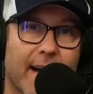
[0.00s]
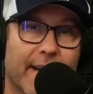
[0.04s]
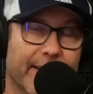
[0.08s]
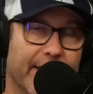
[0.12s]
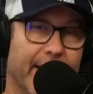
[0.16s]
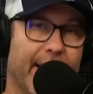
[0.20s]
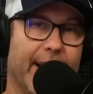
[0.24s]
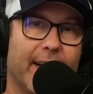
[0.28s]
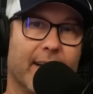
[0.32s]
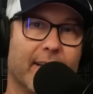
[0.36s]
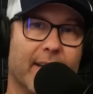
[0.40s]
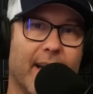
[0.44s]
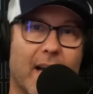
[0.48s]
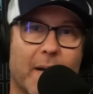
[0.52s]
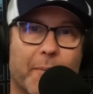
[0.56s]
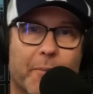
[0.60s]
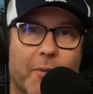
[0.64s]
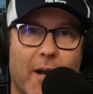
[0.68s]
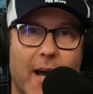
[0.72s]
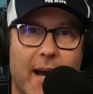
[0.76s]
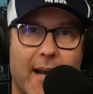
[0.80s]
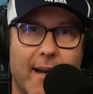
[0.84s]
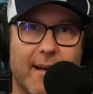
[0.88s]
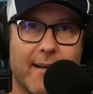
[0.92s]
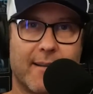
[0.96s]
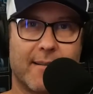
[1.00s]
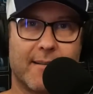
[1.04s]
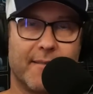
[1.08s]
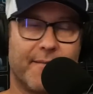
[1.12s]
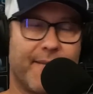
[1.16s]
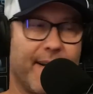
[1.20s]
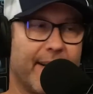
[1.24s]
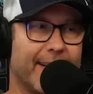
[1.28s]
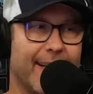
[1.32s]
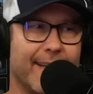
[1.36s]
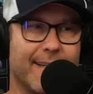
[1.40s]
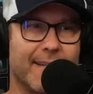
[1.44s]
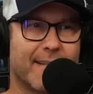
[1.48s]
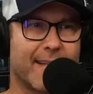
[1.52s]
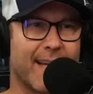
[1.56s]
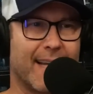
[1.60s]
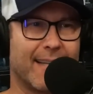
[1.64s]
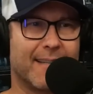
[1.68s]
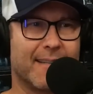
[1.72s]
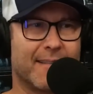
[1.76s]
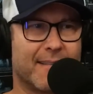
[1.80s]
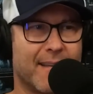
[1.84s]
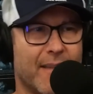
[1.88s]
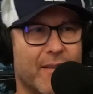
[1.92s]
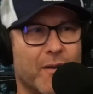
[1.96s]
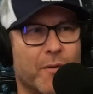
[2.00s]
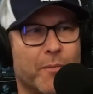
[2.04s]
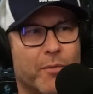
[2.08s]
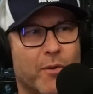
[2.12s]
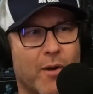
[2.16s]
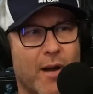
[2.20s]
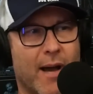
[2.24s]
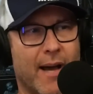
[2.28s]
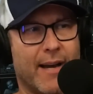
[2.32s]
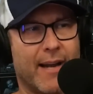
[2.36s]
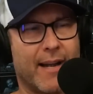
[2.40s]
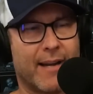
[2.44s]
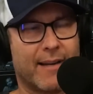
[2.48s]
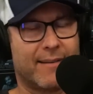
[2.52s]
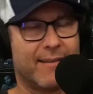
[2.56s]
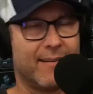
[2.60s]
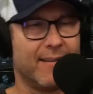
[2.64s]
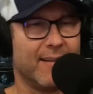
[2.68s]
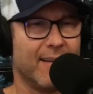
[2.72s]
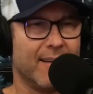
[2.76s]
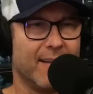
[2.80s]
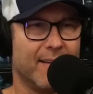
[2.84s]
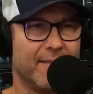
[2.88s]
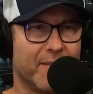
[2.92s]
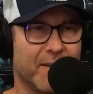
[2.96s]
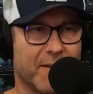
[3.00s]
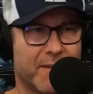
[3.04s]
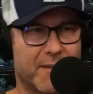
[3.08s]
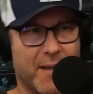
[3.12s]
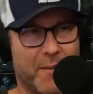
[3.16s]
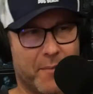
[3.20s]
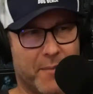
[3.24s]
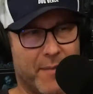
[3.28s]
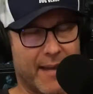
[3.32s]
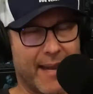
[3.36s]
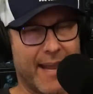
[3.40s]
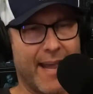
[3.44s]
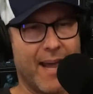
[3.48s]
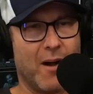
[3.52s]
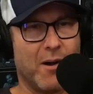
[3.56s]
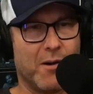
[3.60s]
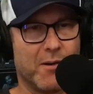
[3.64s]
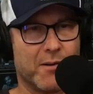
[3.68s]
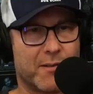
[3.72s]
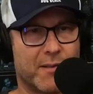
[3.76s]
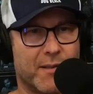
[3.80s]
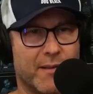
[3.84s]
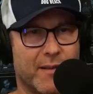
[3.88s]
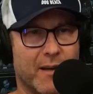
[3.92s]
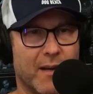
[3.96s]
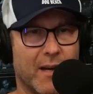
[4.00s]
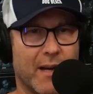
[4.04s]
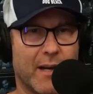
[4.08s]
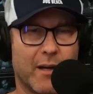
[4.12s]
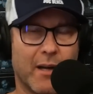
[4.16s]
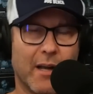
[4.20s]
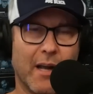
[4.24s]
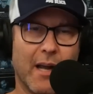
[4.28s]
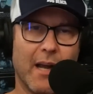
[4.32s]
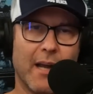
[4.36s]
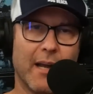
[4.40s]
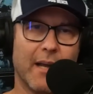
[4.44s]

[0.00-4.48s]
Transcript: unlike a lot of products. In fact, I just got this other product for something else, and they're like,